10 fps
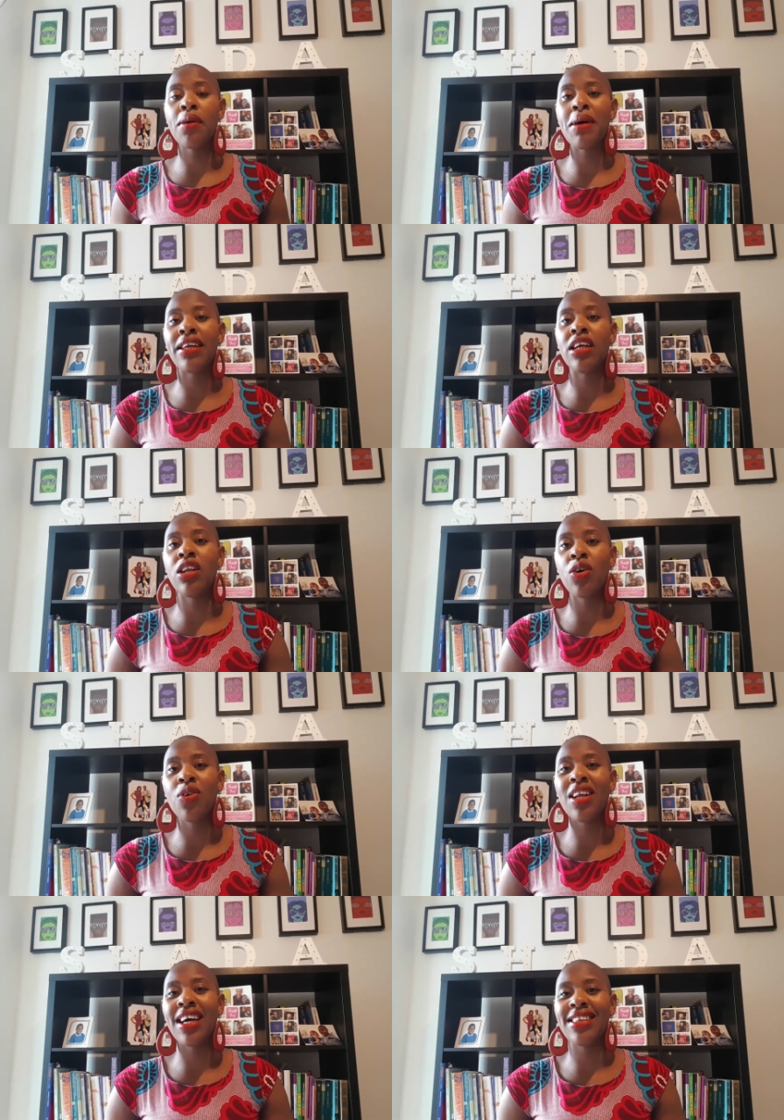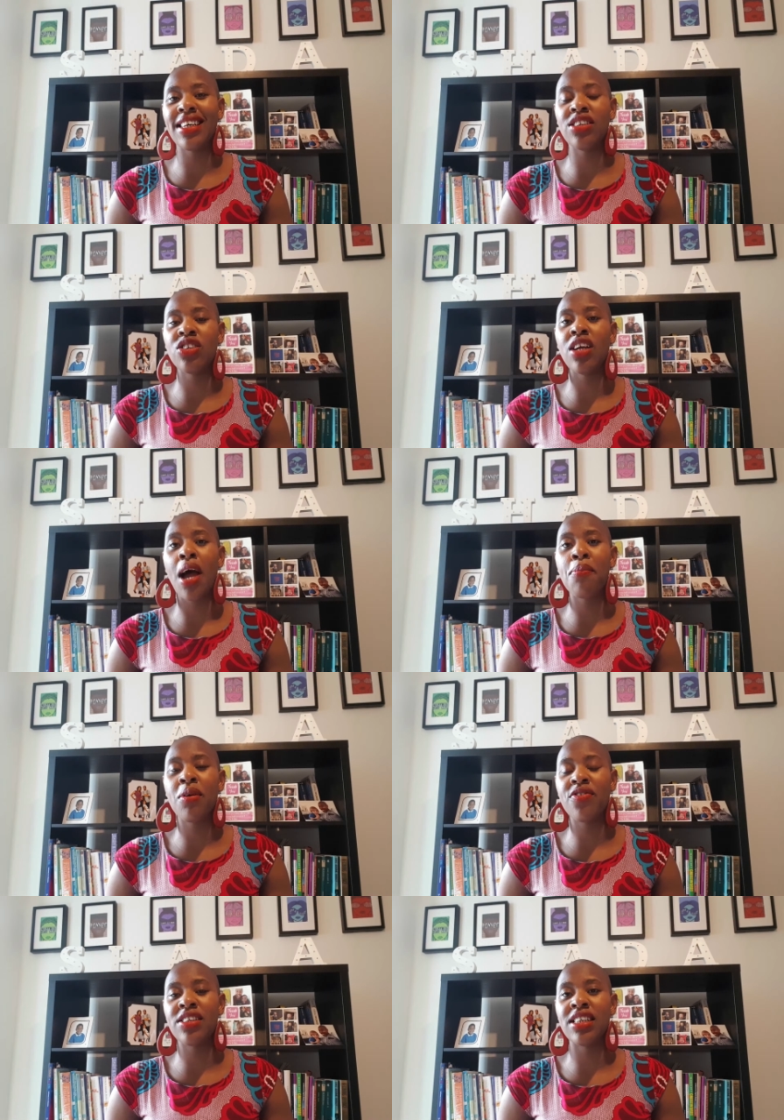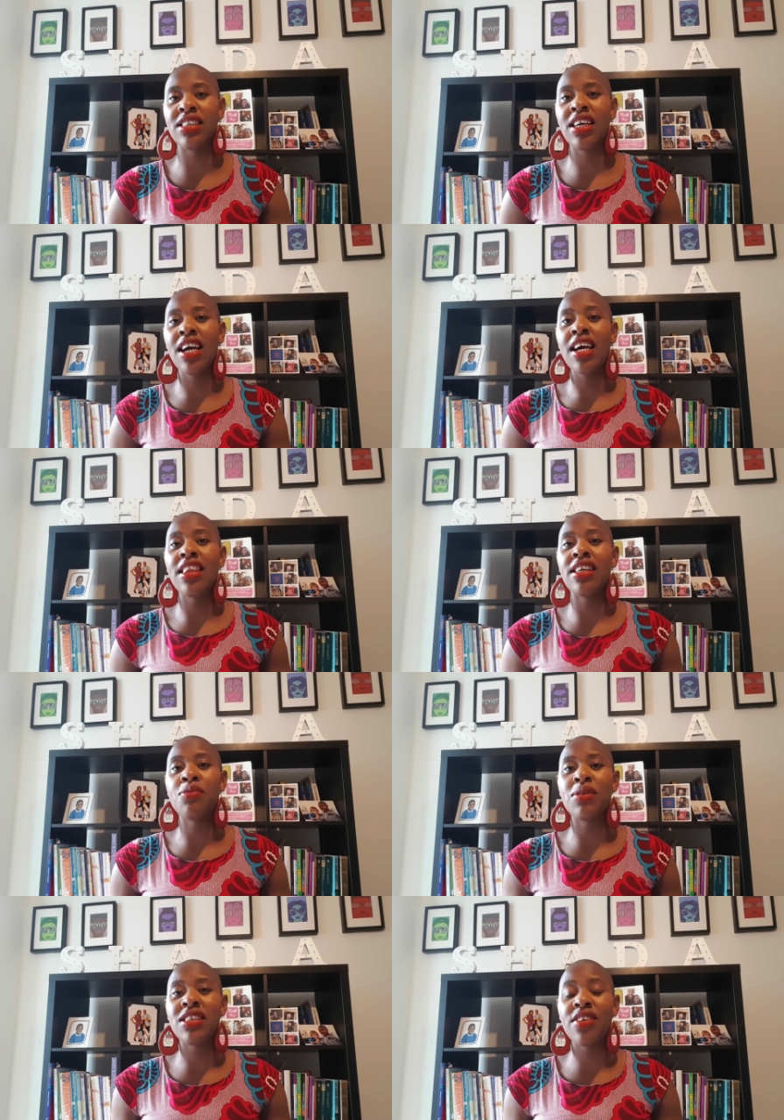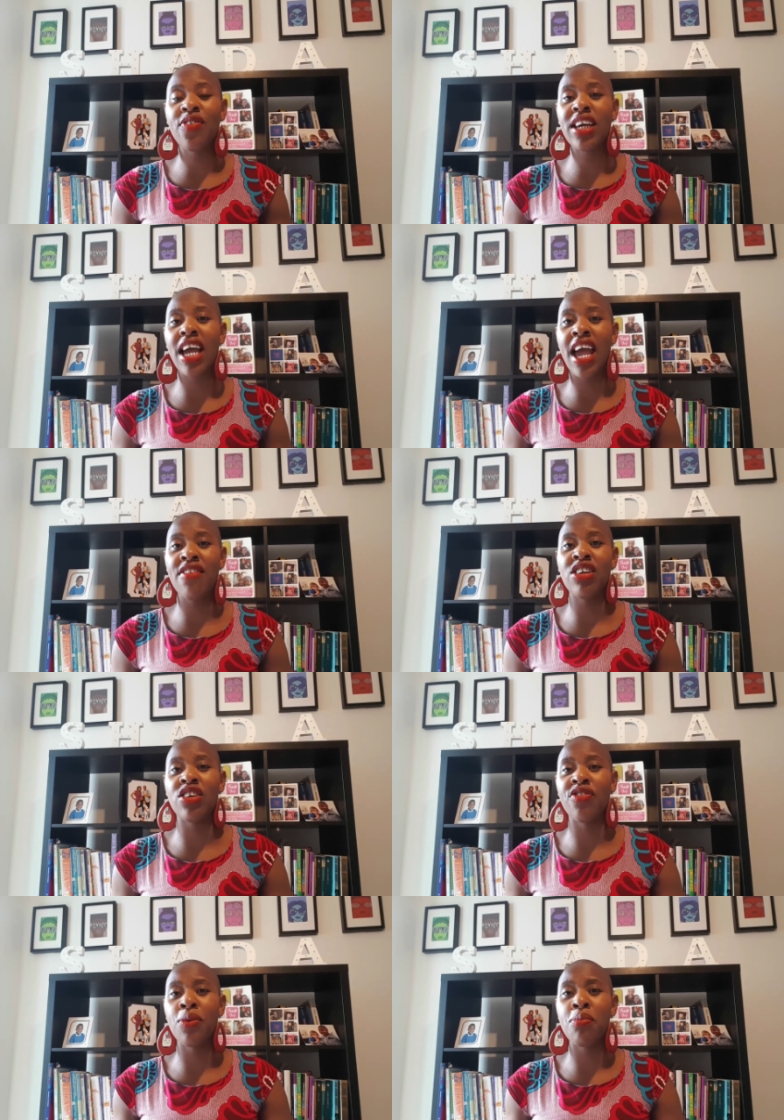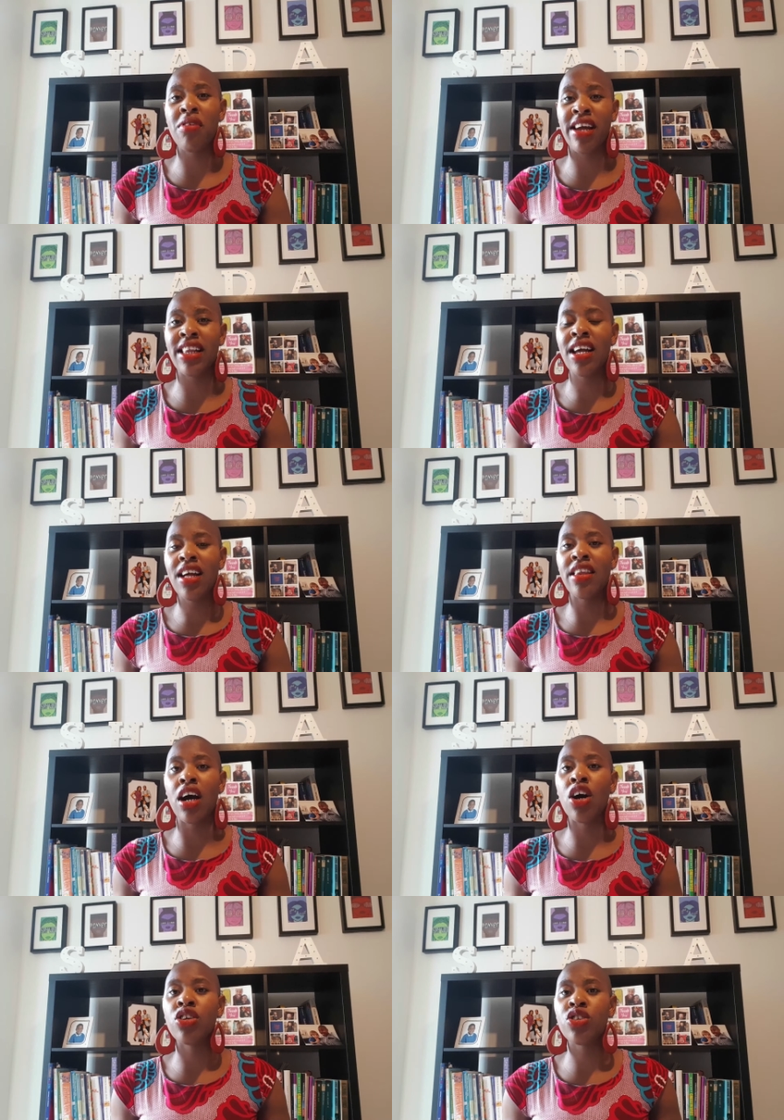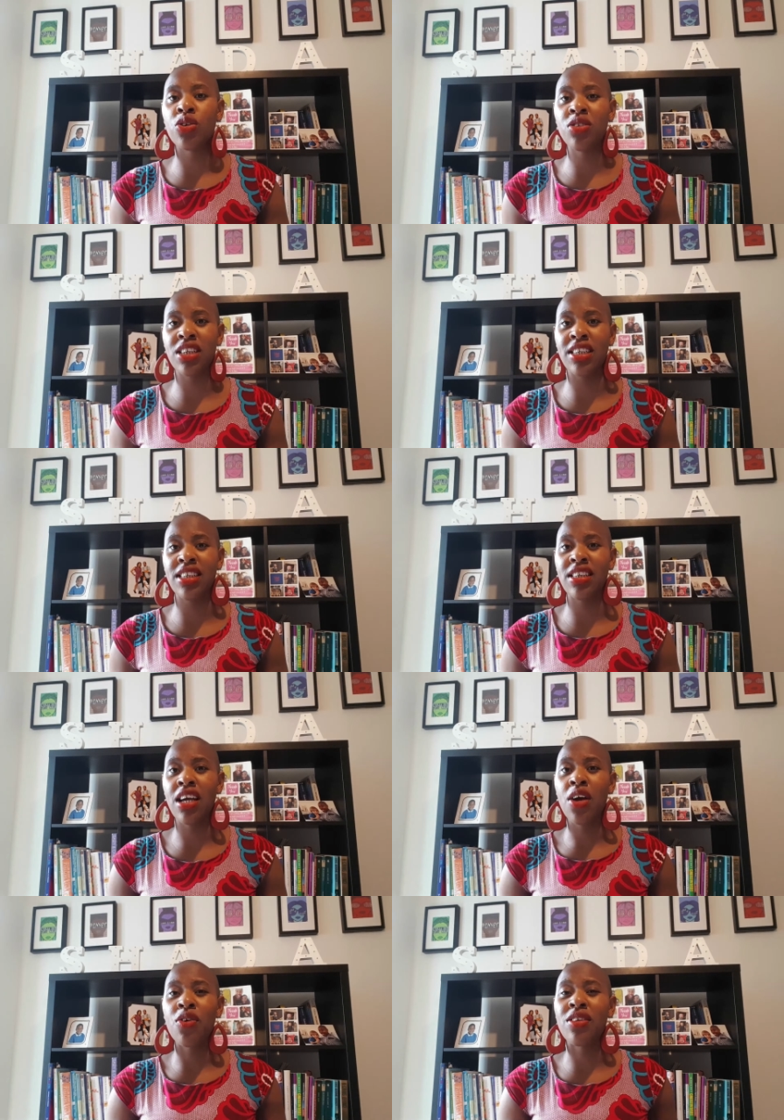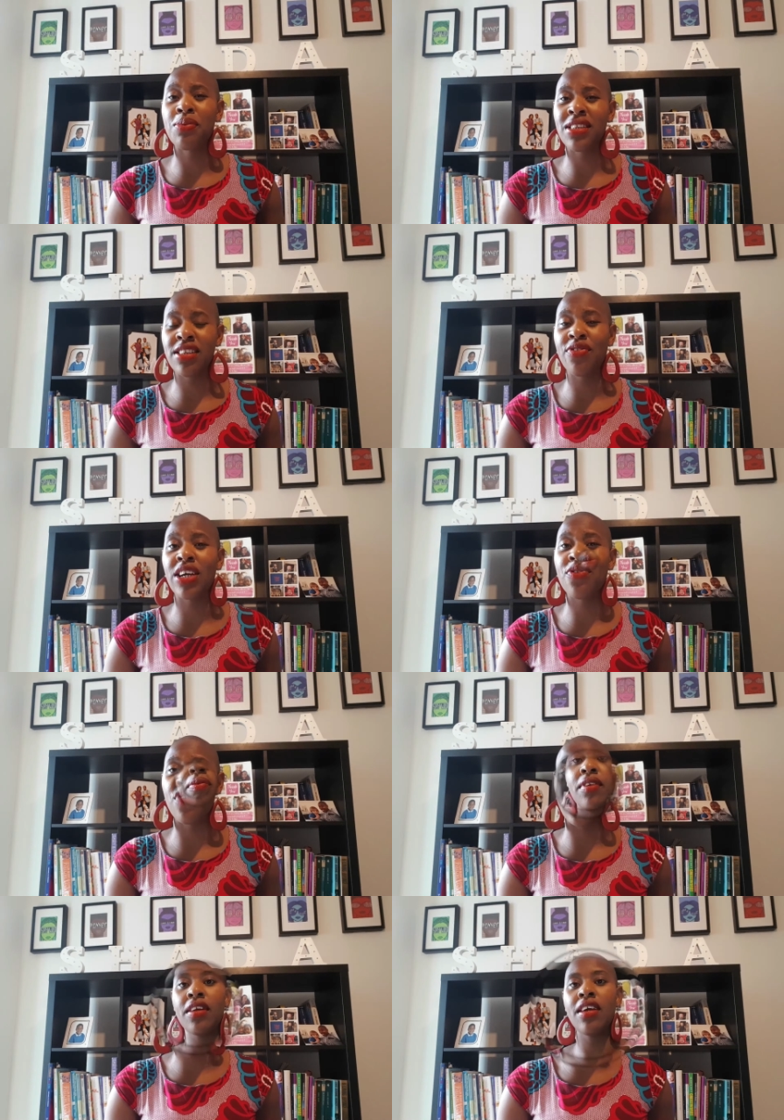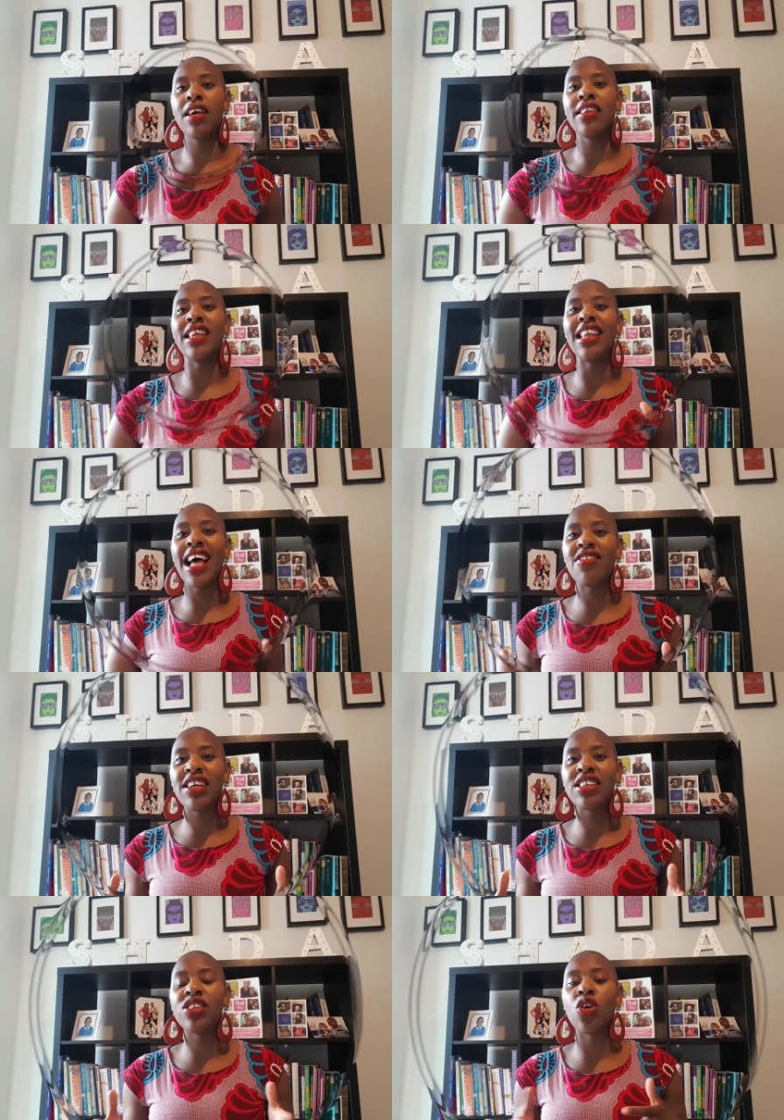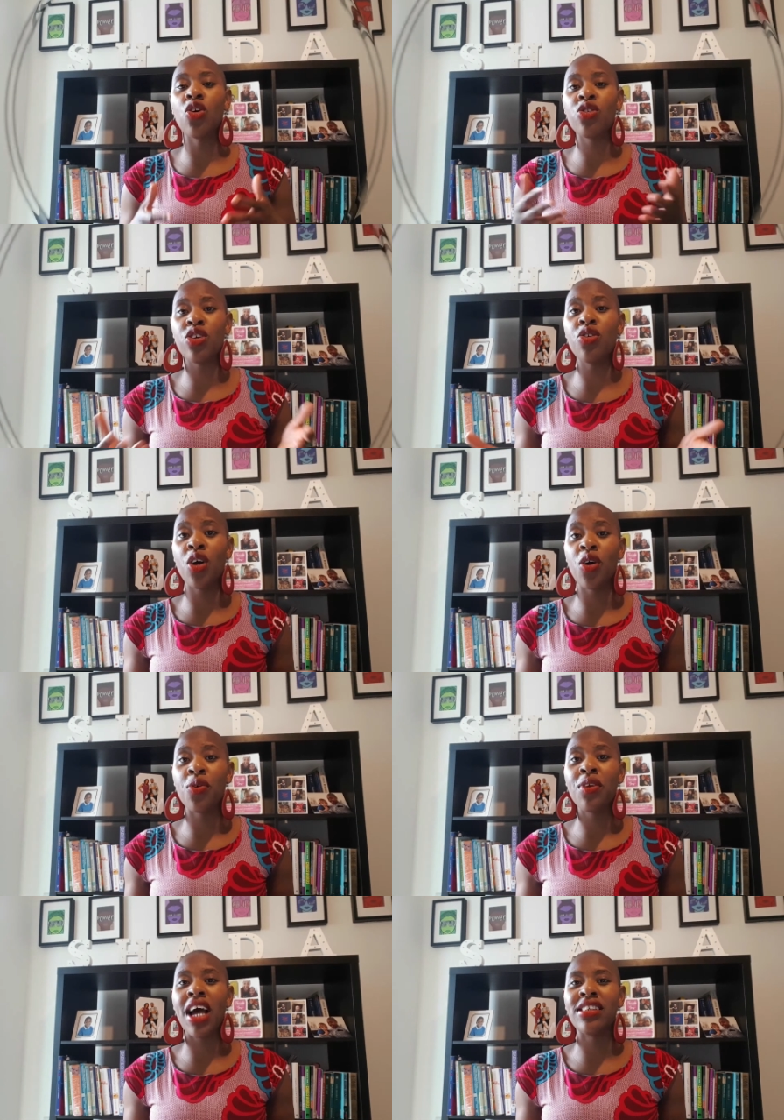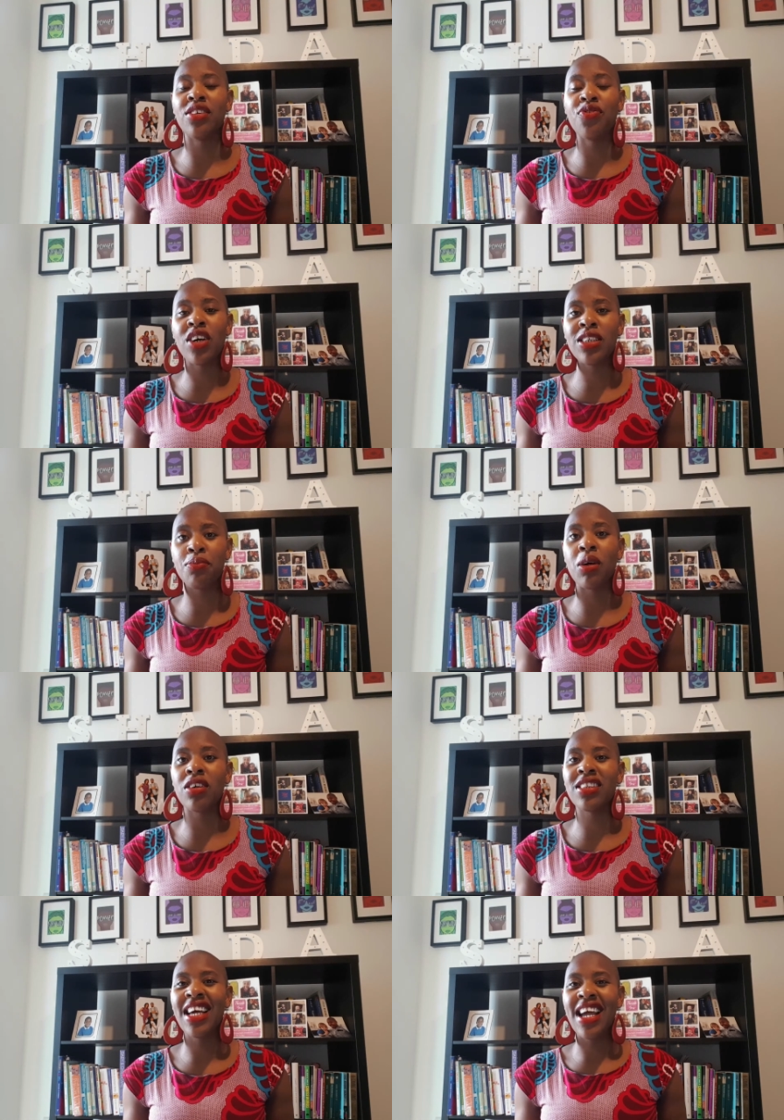about the localization hypothesis, there's specific areas of the brain that are associated with specific functions. The larynx, also known as the voice box,